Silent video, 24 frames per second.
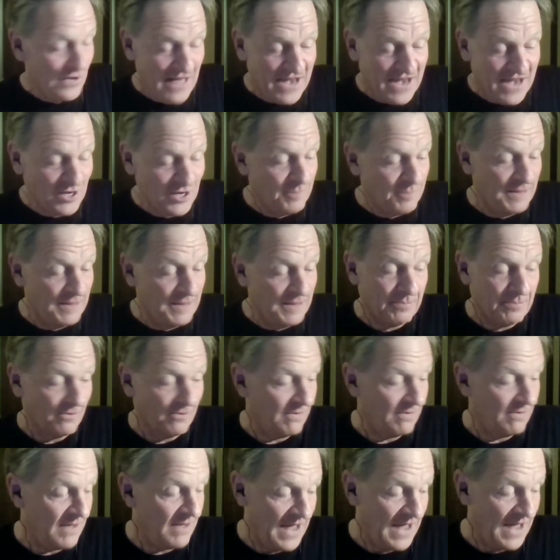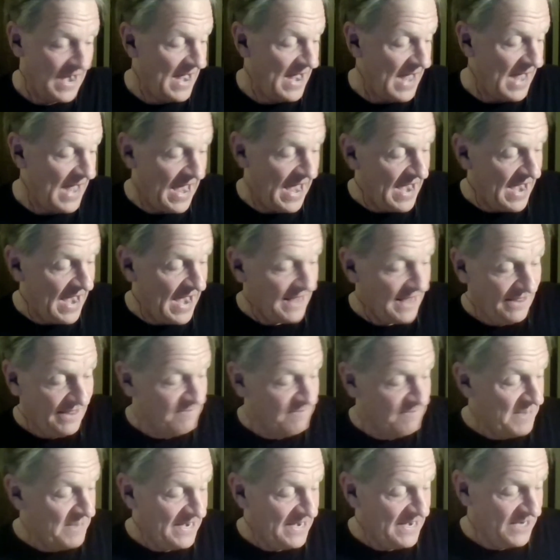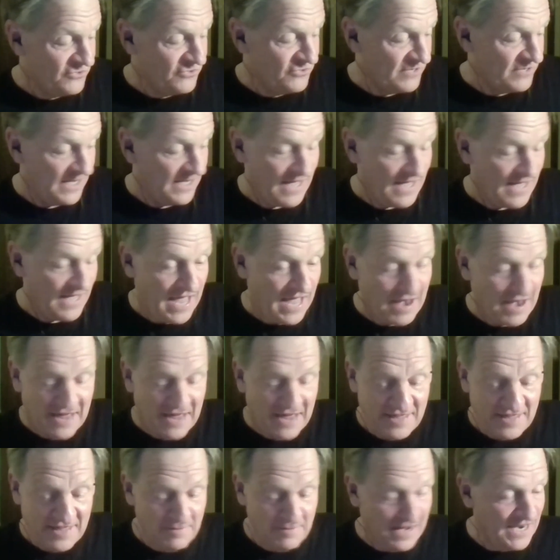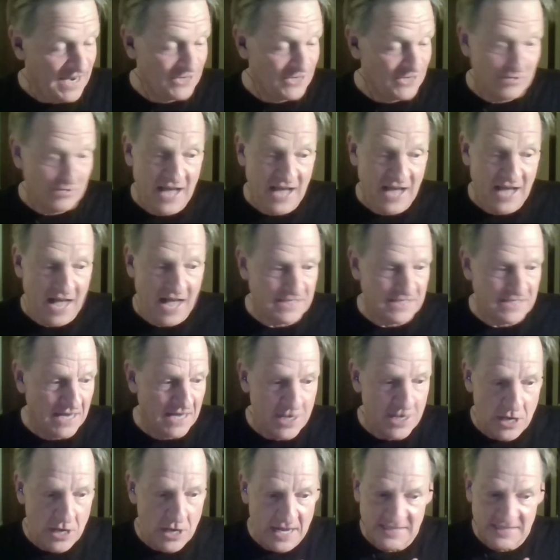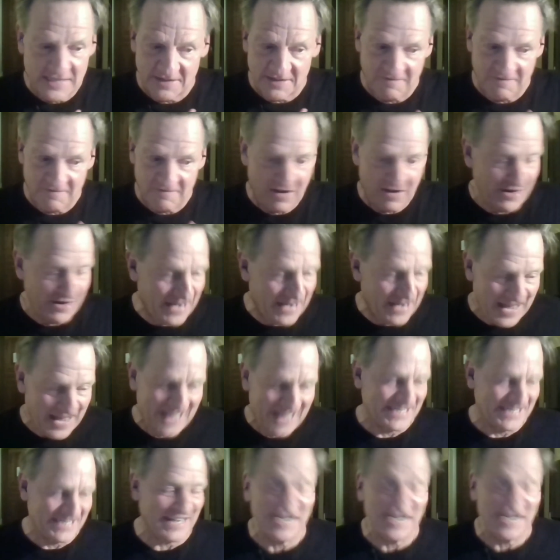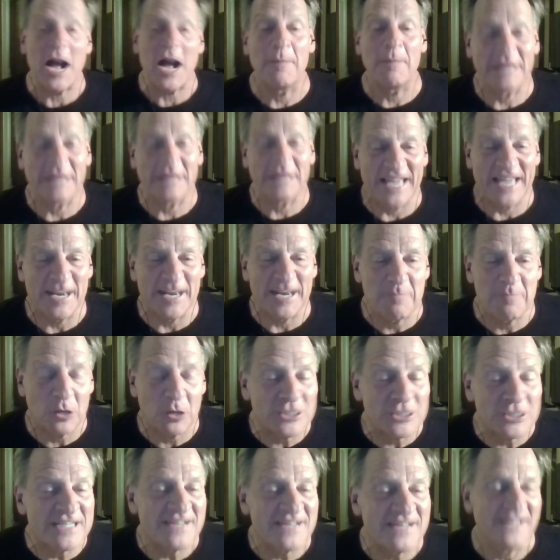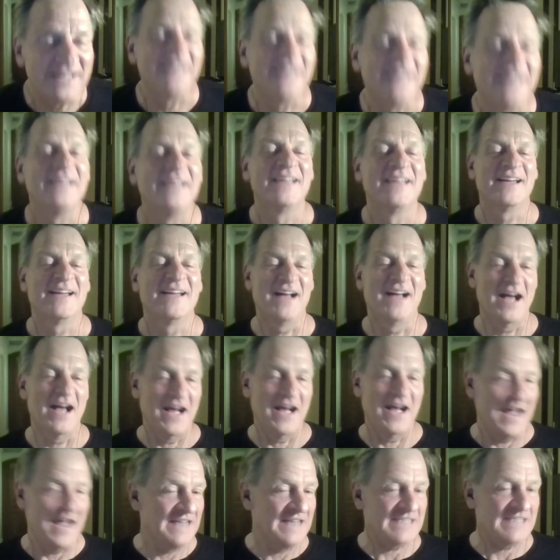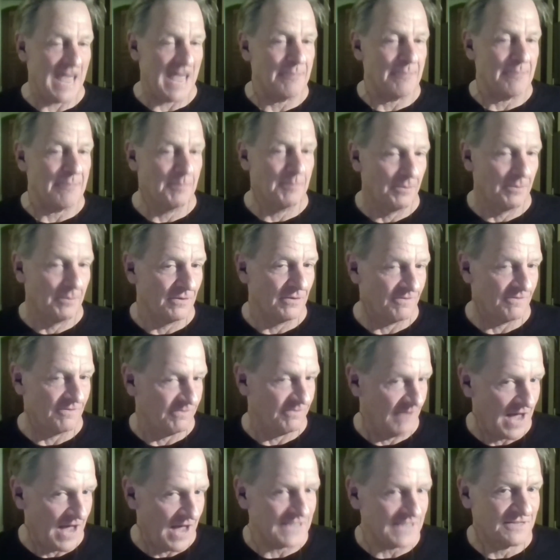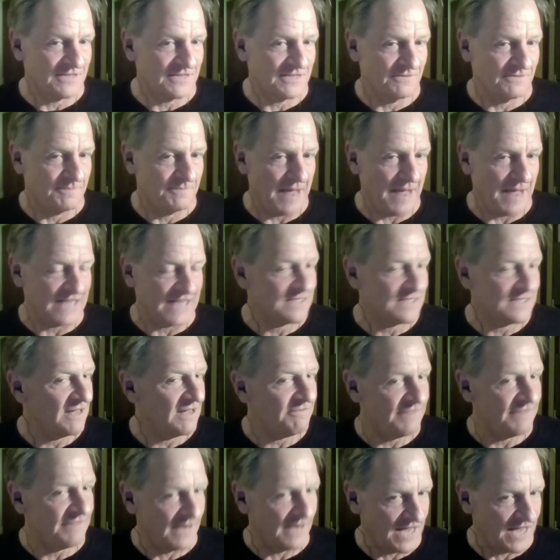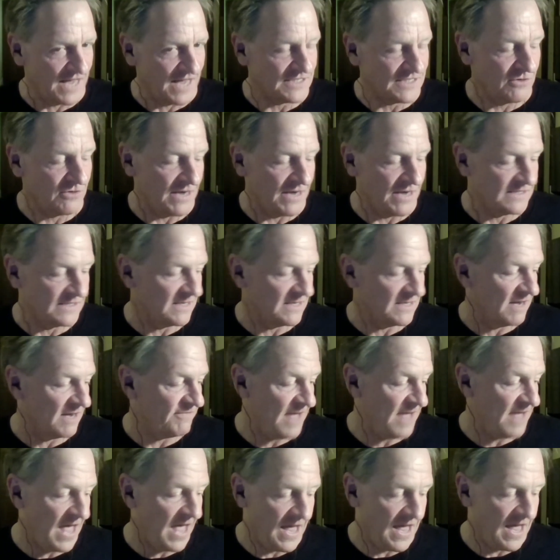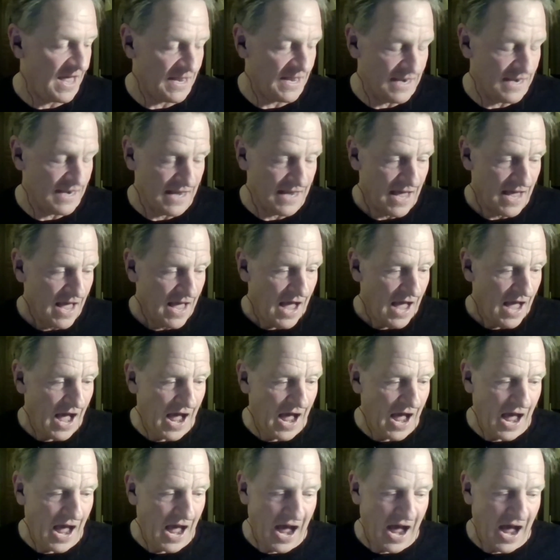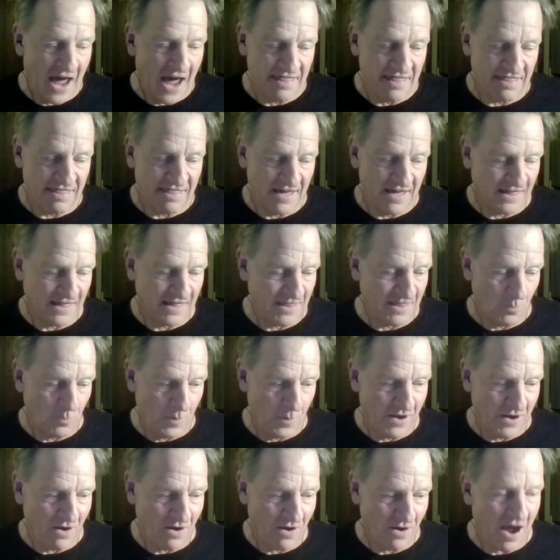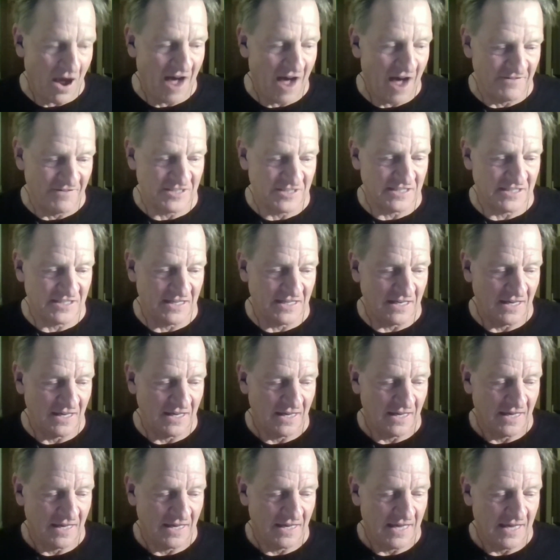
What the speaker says: know a lot of good people, and I love my country, and I think my country it's like a complicated person. It's capable of lots of bad stuff and lots of great stuff, and I think that we are obviously,